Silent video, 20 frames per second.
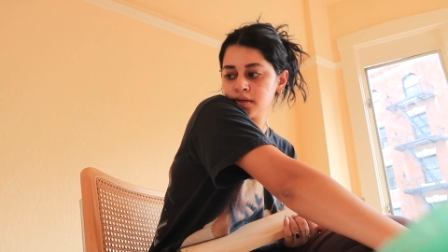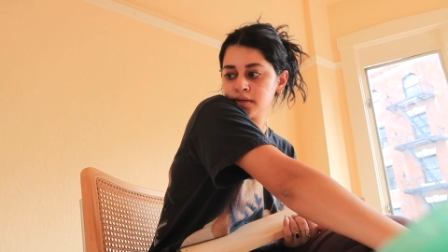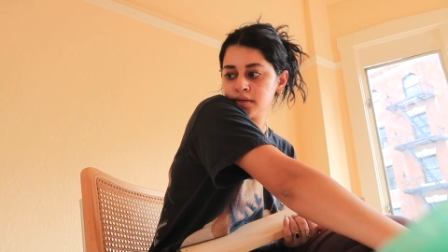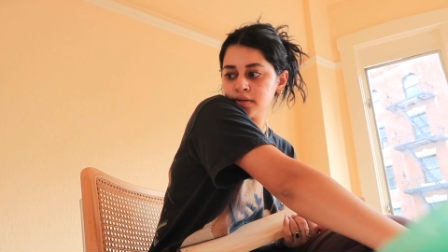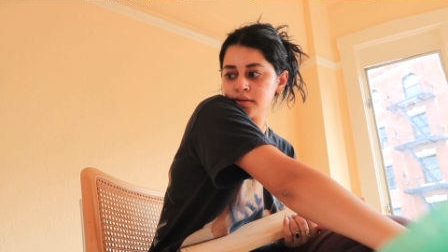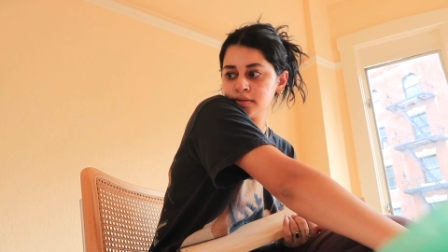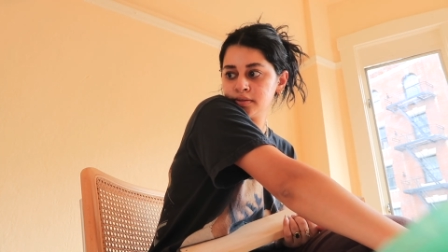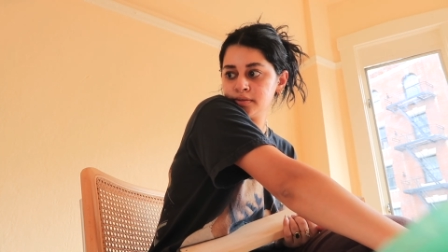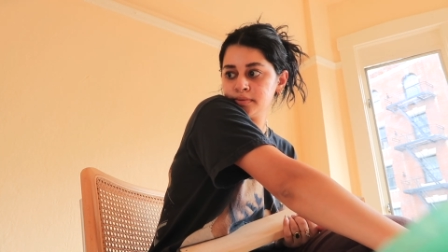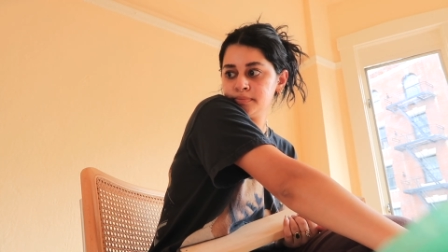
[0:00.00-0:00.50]

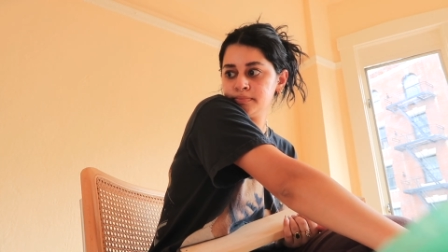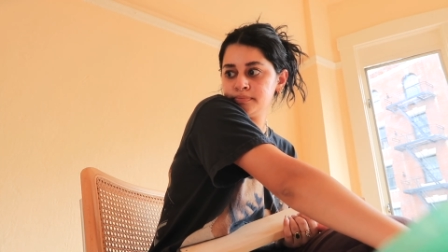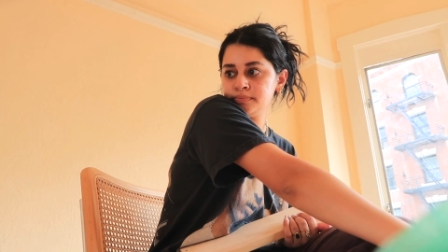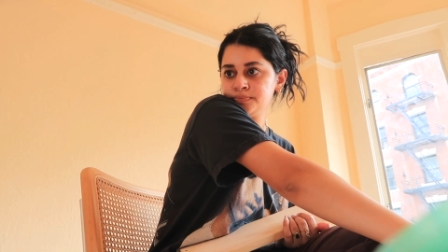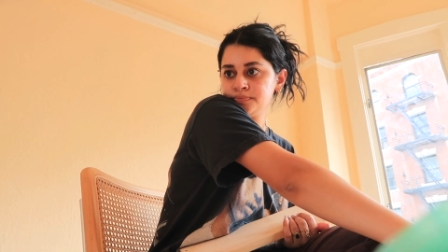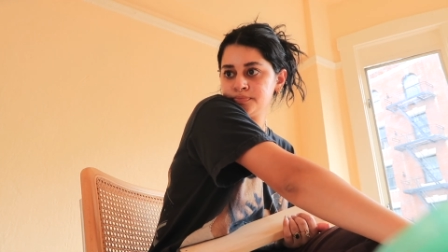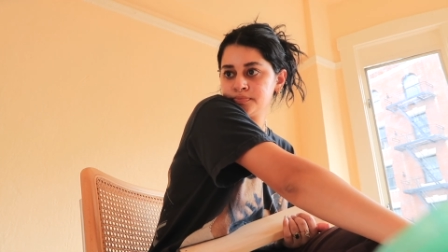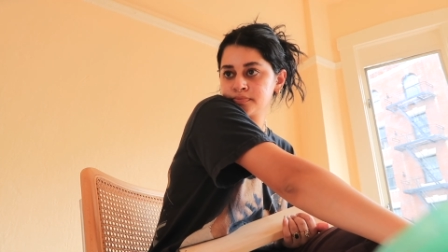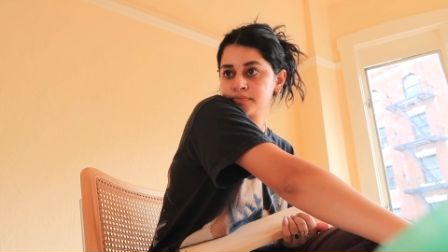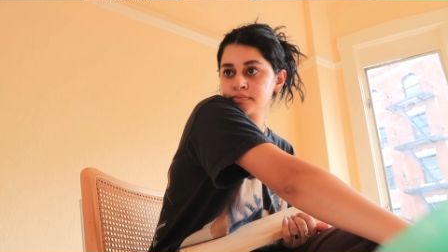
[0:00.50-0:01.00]

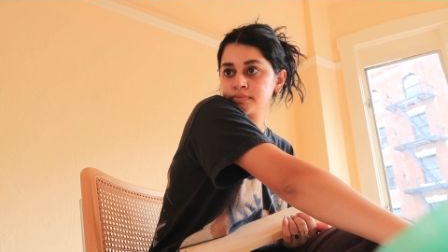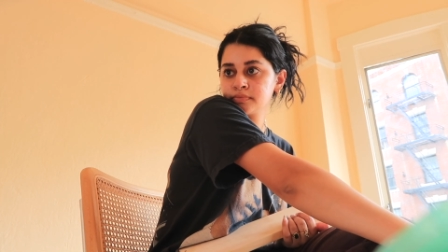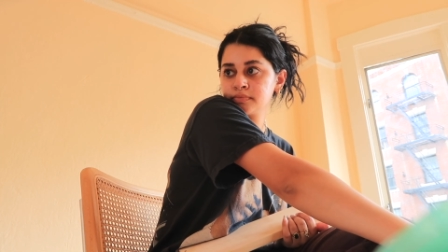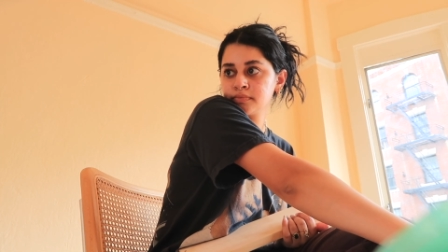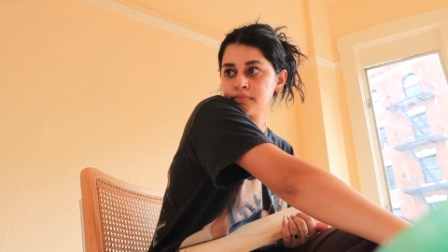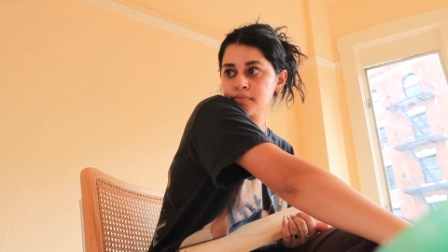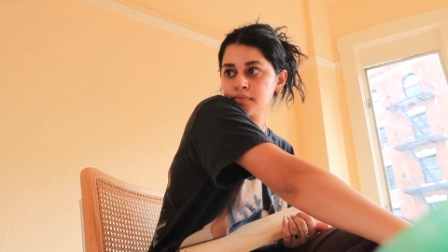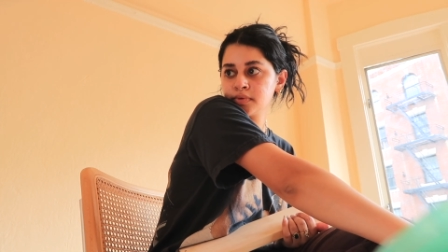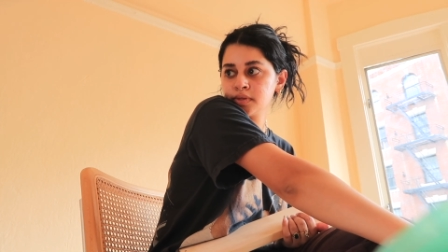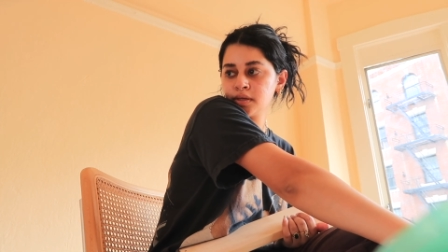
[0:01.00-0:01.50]
Um,
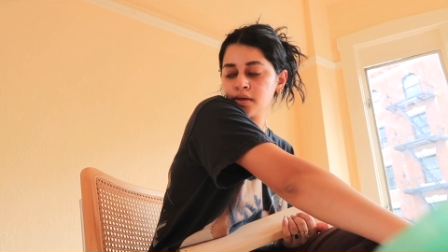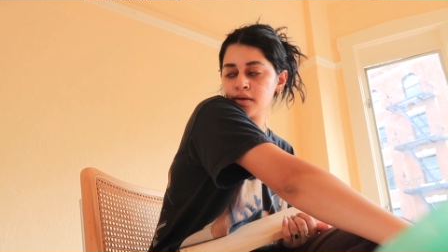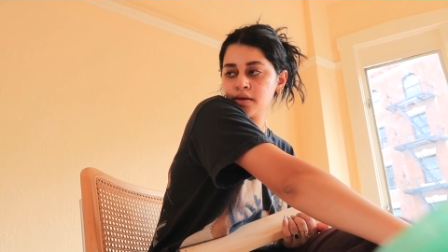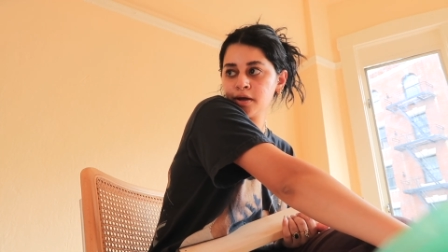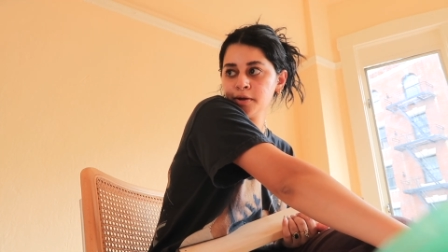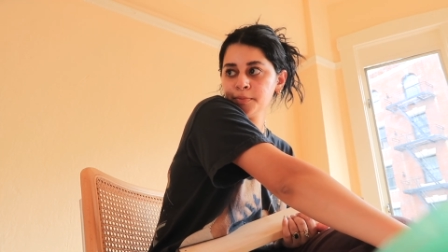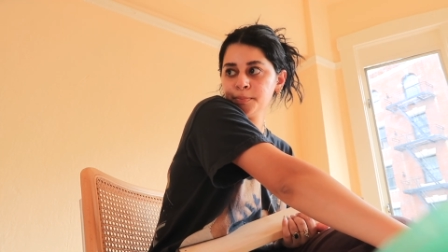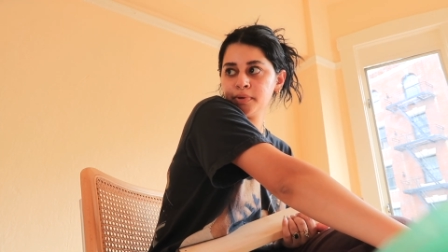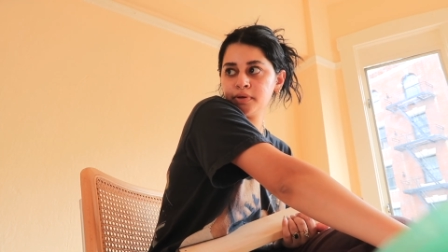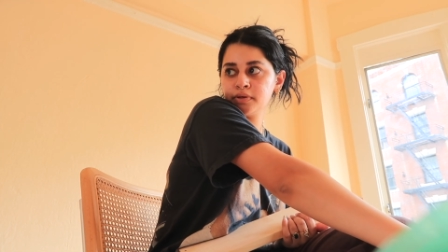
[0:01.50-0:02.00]

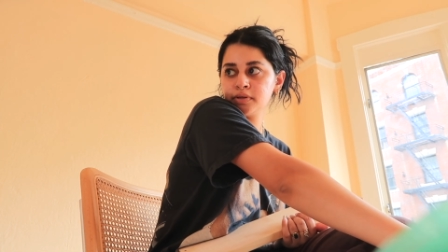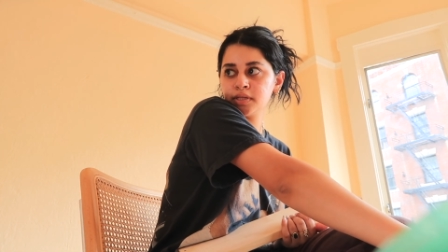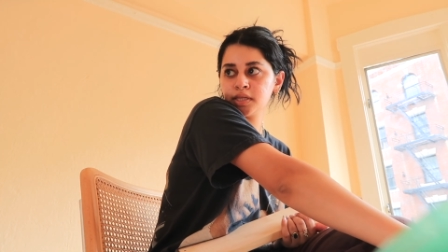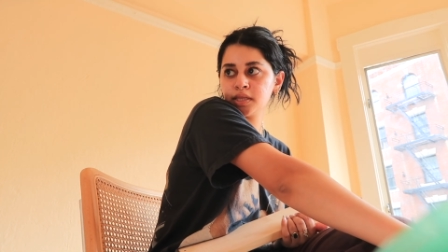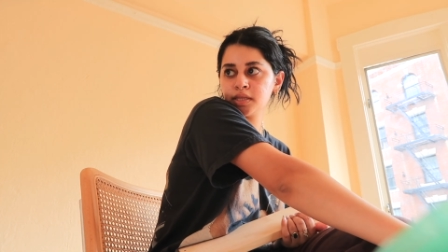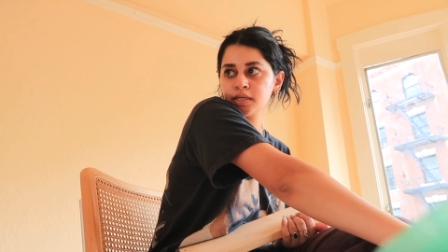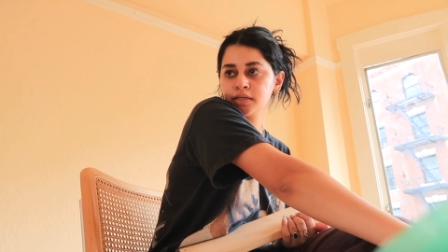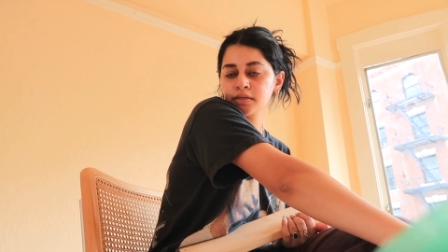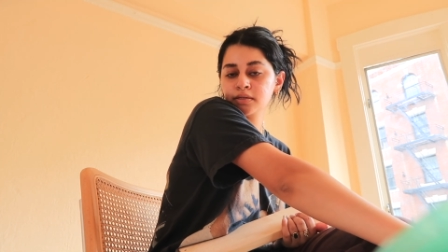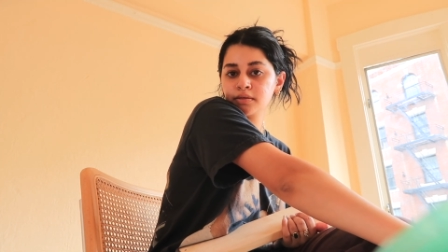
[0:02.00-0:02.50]
I
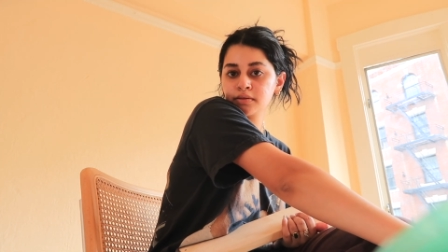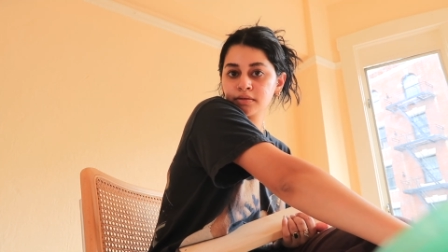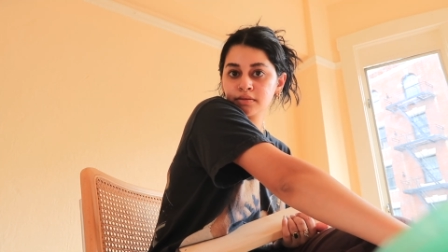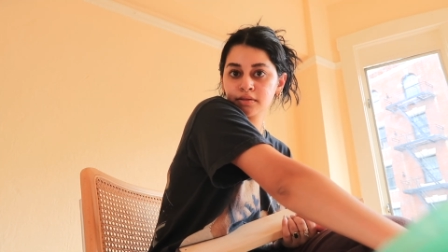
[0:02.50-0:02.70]
put like